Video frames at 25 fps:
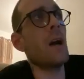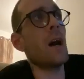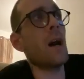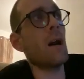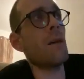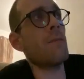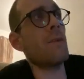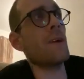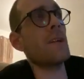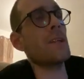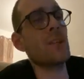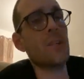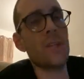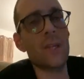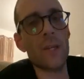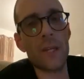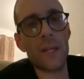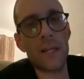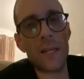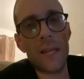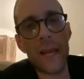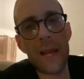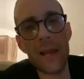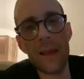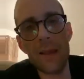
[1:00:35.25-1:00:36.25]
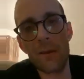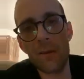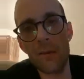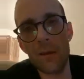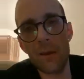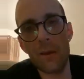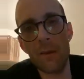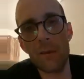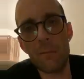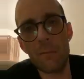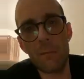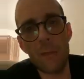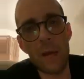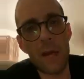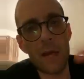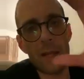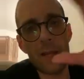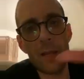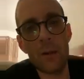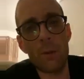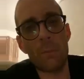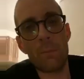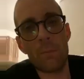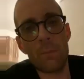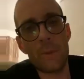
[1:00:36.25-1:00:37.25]
I'm eventually going to get a
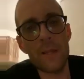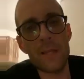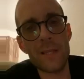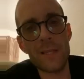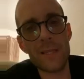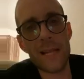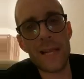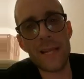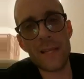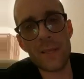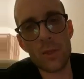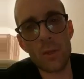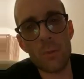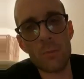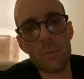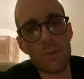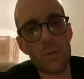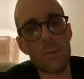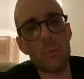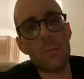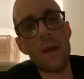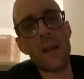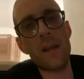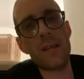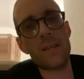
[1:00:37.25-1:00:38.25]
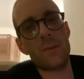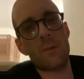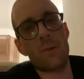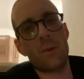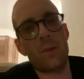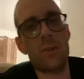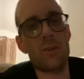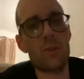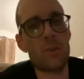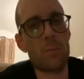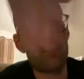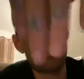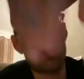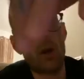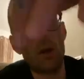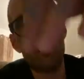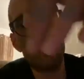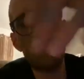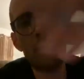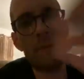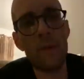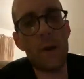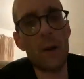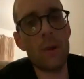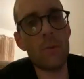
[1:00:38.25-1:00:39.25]
little bit set up somewhere so I can just plonk
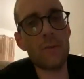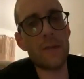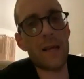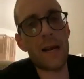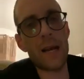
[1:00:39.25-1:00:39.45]
my phone